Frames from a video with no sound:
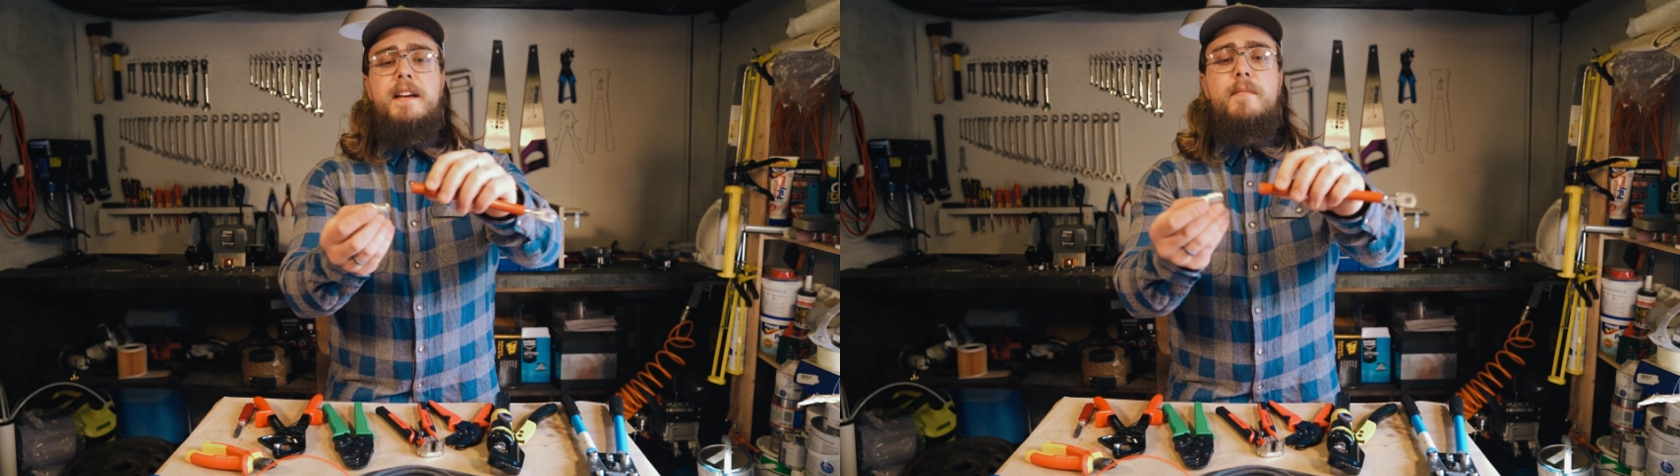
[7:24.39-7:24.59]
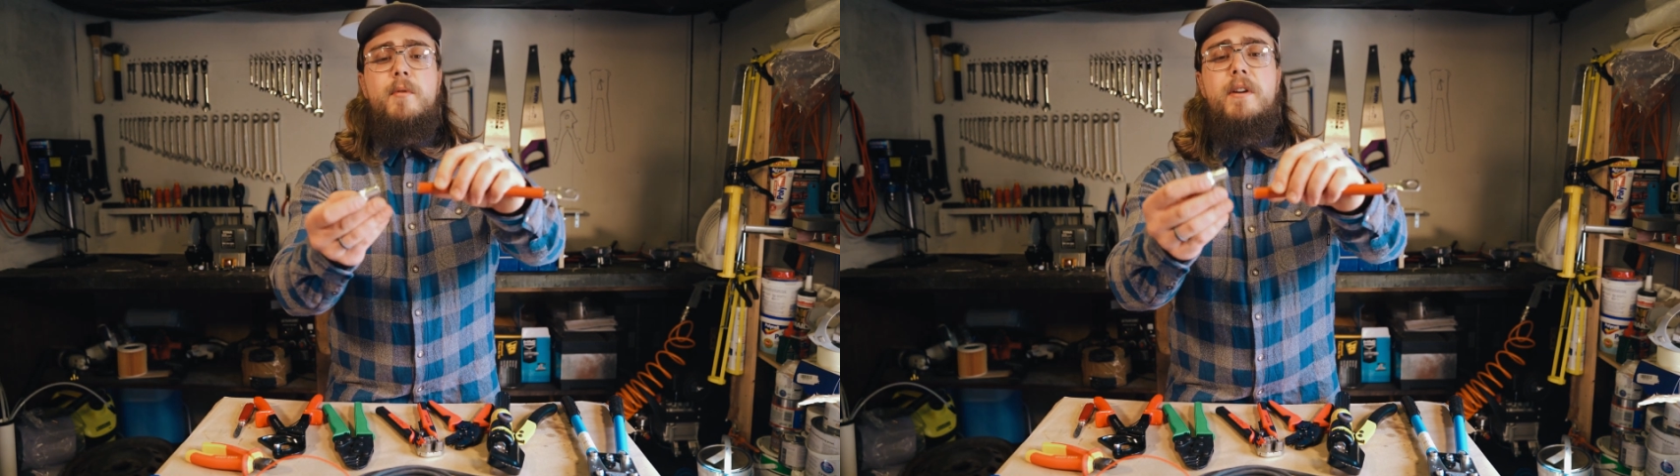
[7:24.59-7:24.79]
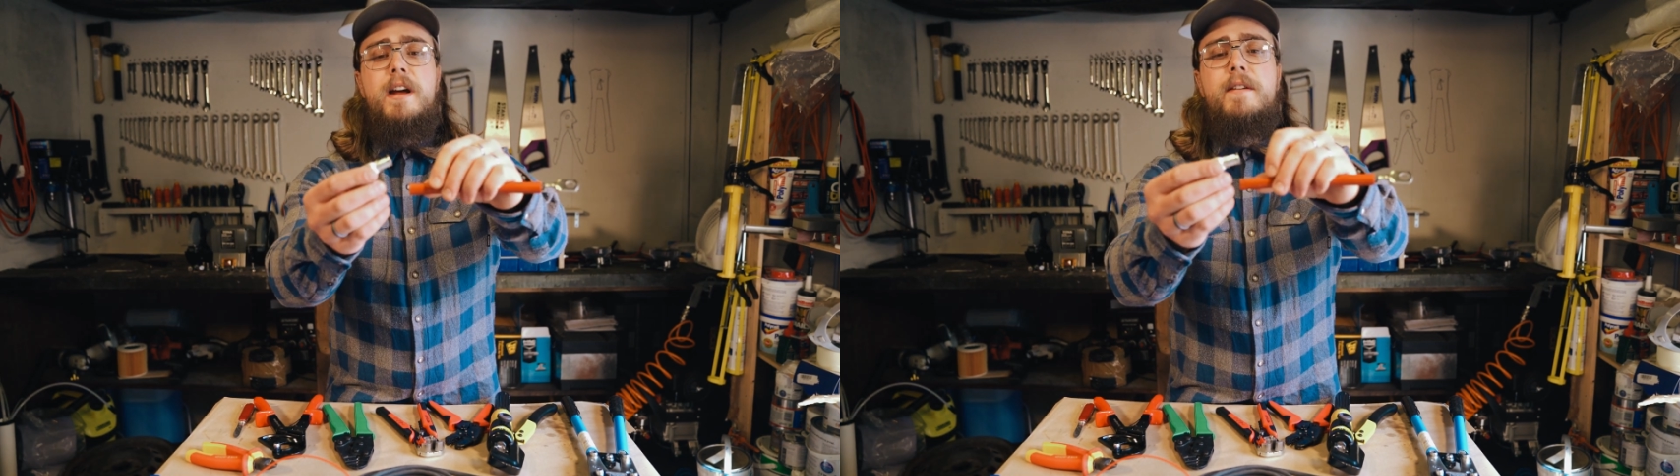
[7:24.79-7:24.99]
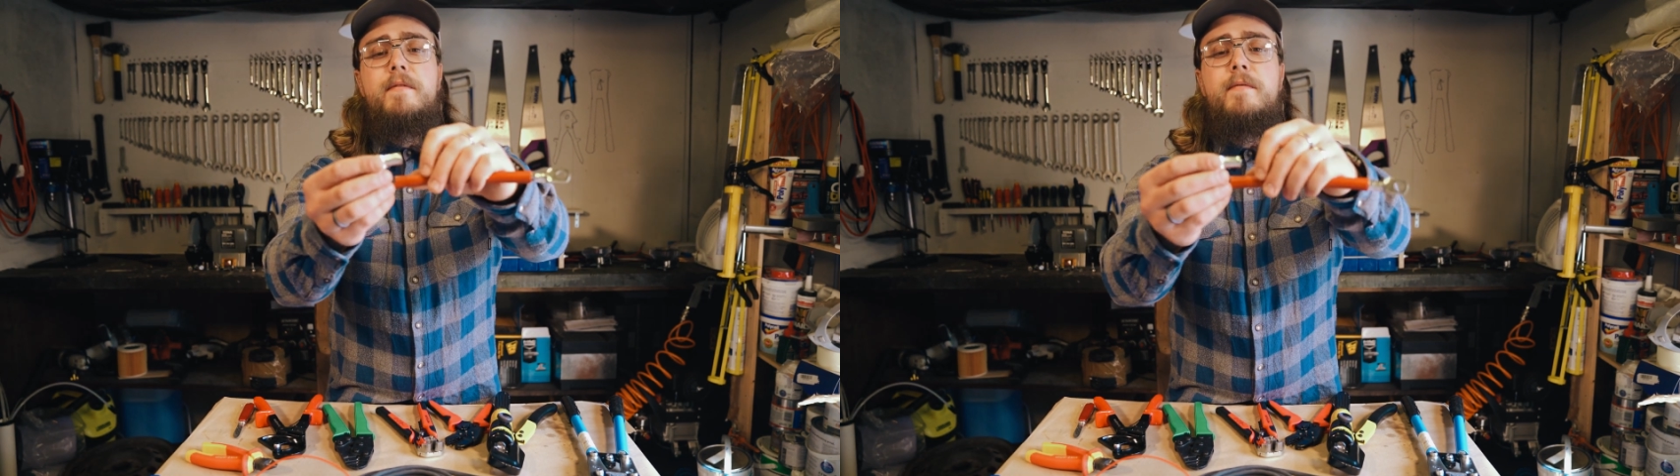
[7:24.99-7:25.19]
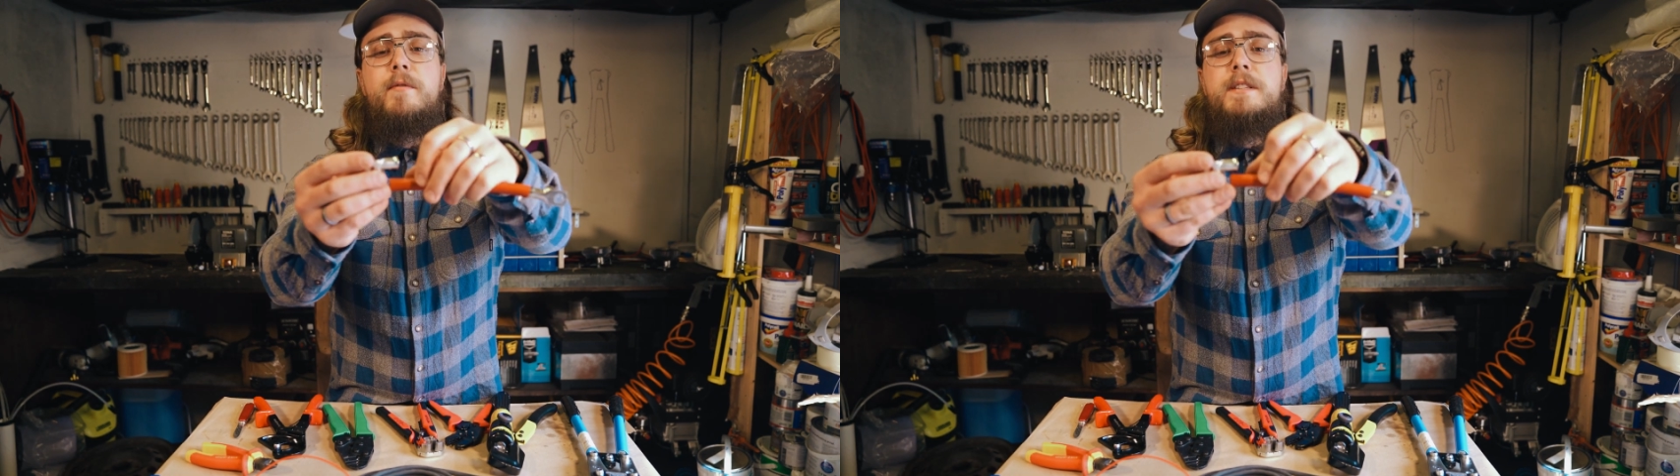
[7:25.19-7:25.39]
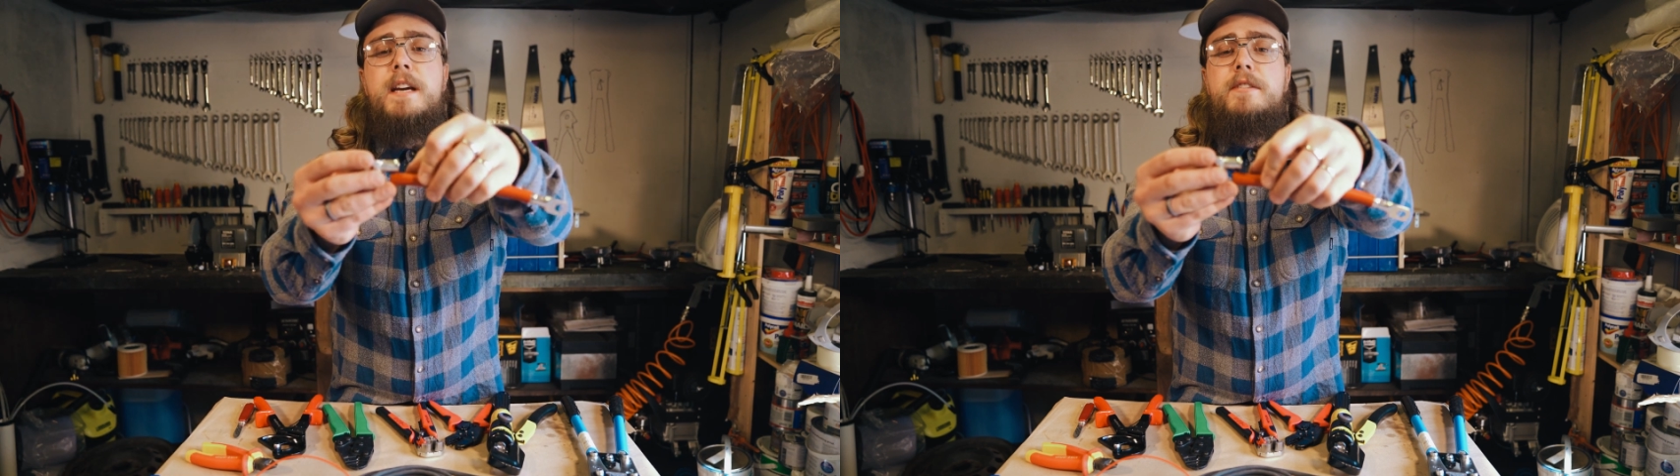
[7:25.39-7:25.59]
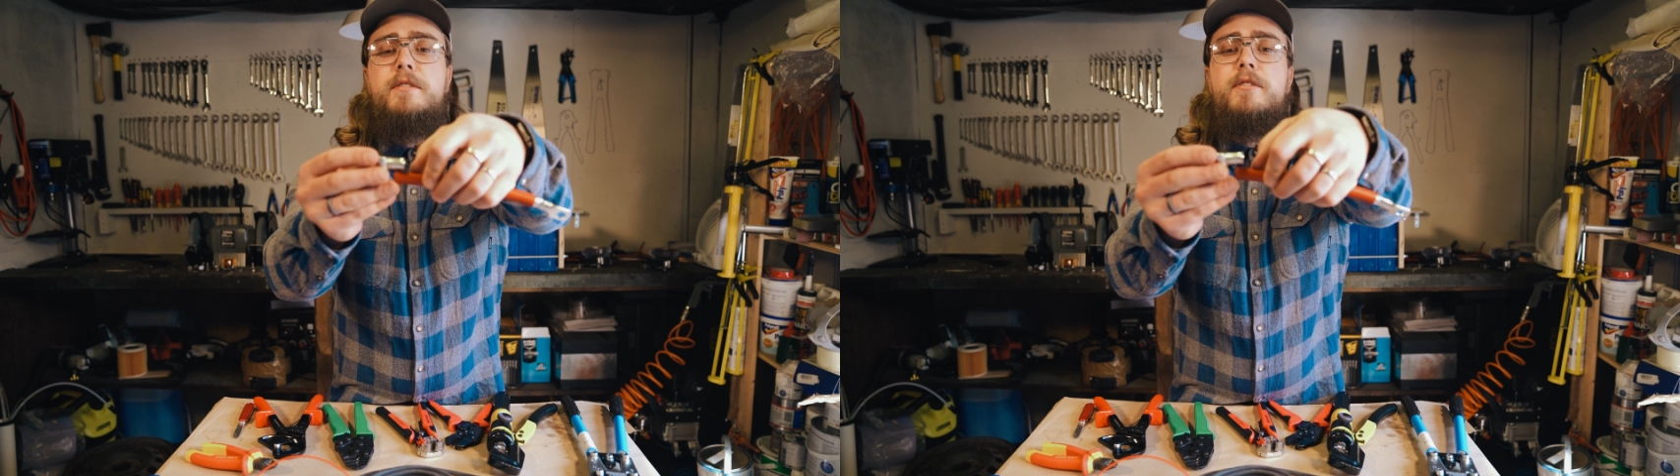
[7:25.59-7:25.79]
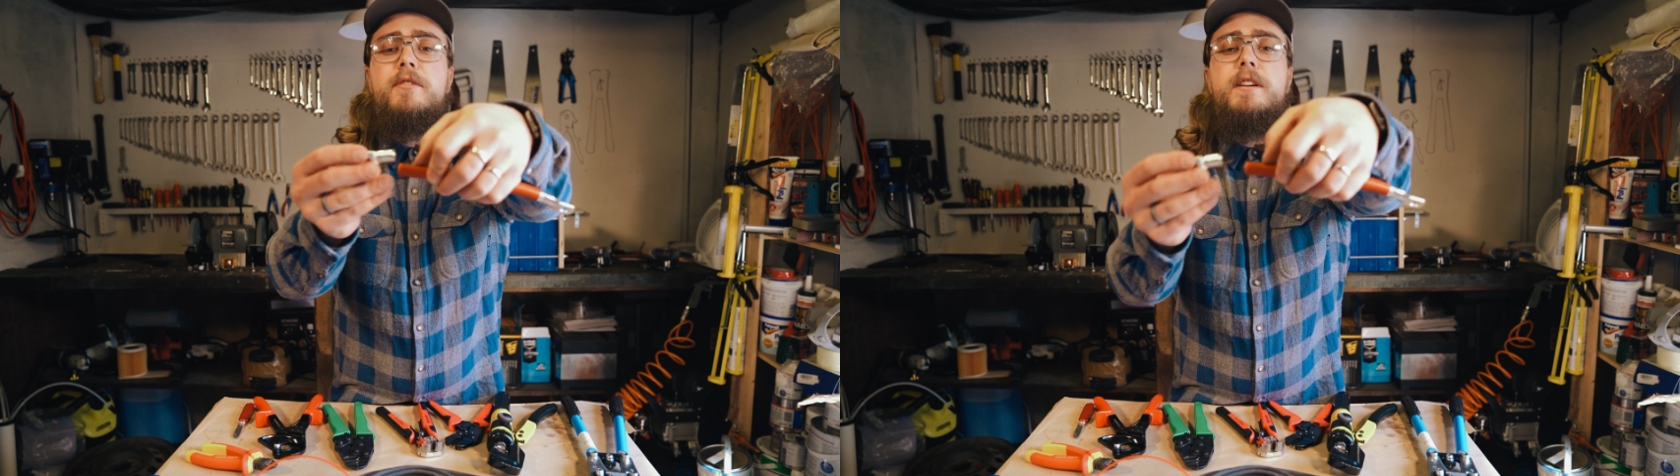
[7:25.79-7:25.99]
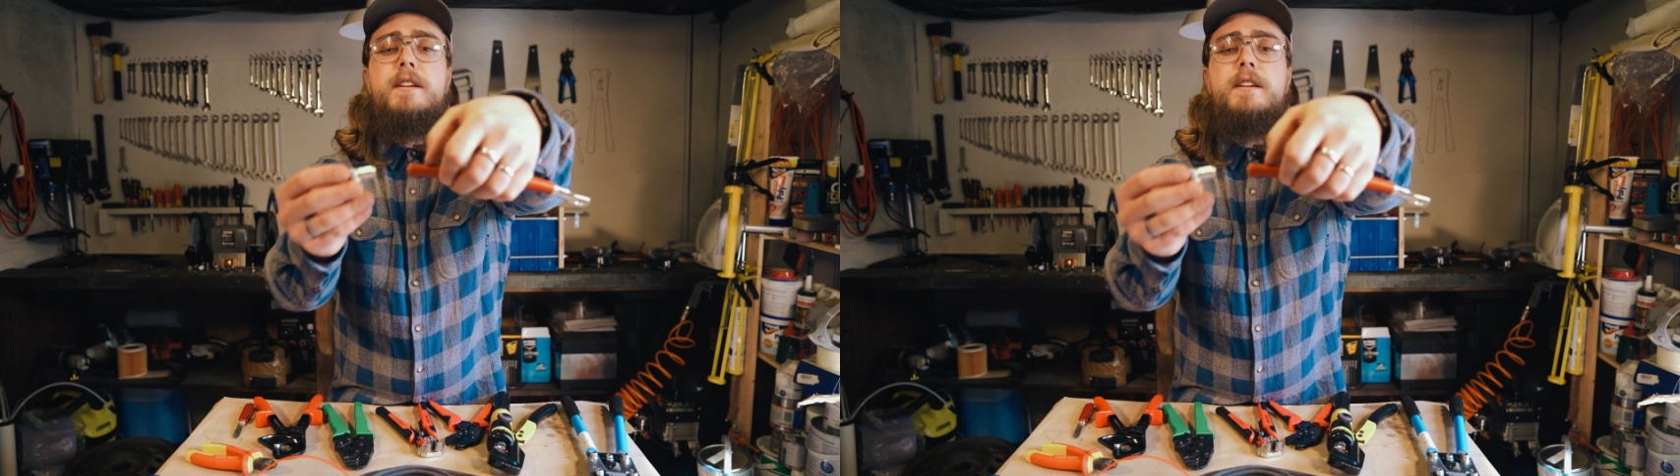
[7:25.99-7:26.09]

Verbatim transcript: but what I would tend to do